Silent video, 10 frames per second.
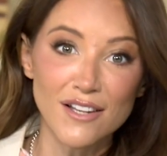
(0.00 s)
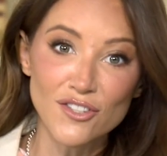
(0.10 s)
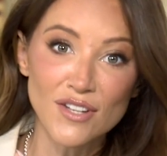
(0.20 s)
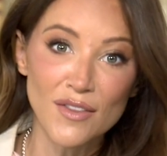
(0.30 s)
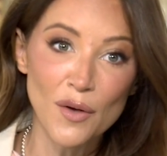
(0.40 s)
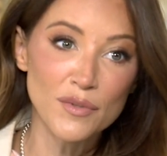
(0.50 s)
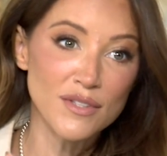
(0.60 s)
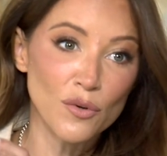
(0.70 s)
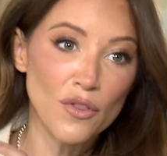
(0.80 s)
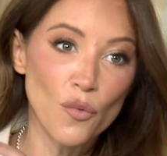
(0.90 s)
Diggs touchdown that
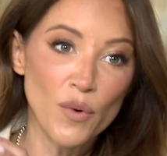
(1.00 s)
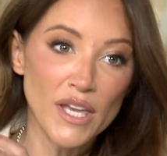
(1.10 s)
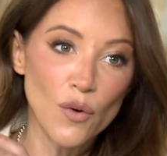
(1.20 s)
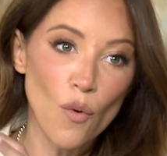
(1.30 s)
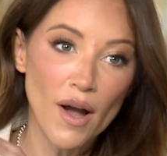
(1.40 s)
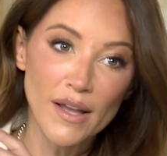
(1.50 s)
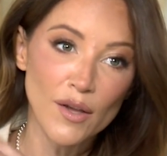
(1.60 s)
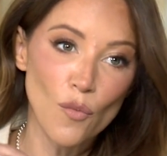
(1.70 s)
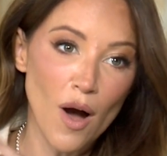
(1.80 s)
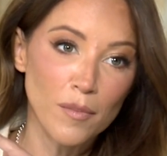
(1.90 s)
was sort of the winky
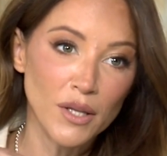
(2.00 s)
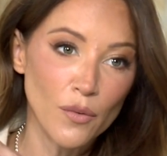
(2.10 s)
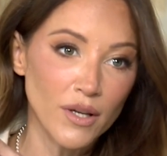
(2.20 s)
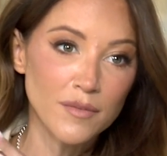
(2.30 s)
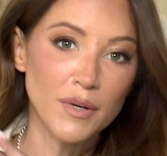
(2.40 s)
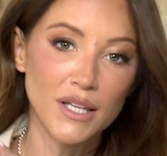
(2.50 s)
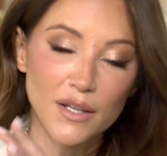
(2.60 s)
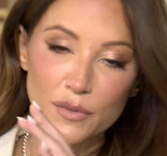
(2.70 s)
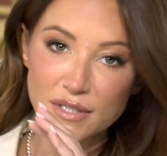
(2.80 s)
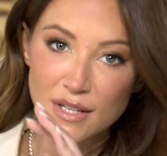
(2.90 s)
wonky wobbly one,
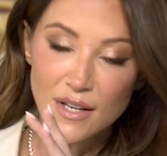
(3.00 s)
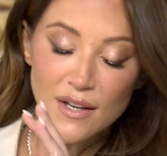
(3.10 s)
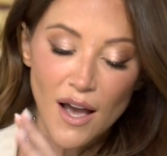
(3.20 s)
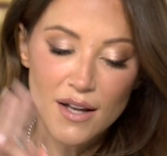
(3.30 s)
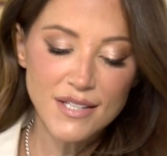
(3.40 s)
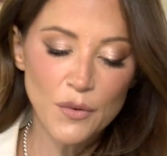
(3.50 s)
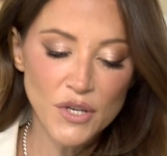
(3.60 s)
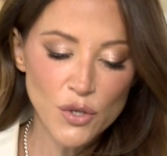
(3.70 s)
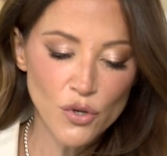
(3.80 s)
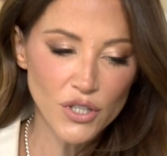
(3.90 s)
but it was uh,
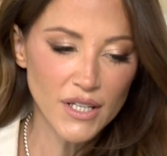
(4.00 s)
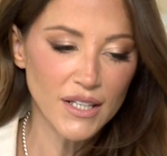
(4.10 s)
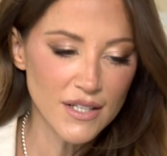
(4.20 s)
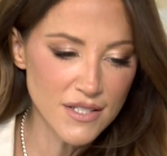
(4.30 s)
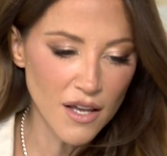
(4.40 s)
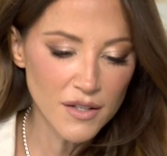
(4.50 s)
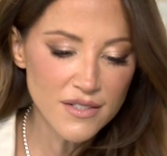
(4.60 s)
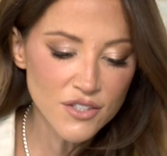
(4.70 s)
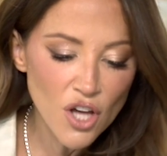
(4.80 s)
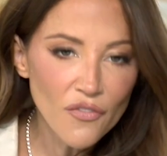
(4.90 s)
Tyreek who couldn't get it done
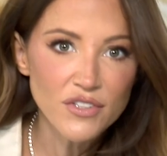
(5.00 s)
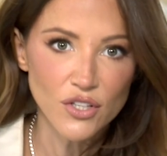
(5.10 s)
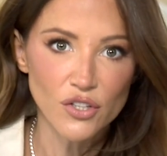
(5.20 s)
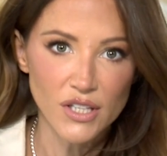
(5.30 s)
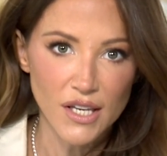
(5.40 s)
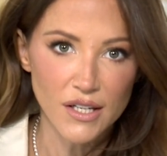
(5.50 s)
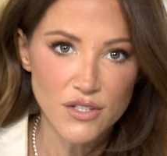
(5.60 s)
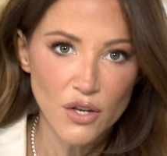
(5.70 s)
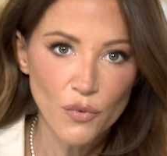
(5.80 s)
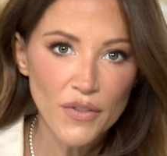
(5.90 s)
because the Dolphins couldn't get
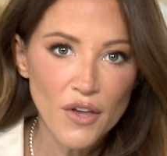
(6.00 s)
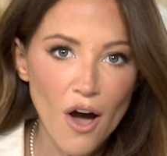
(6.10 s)
it done, right?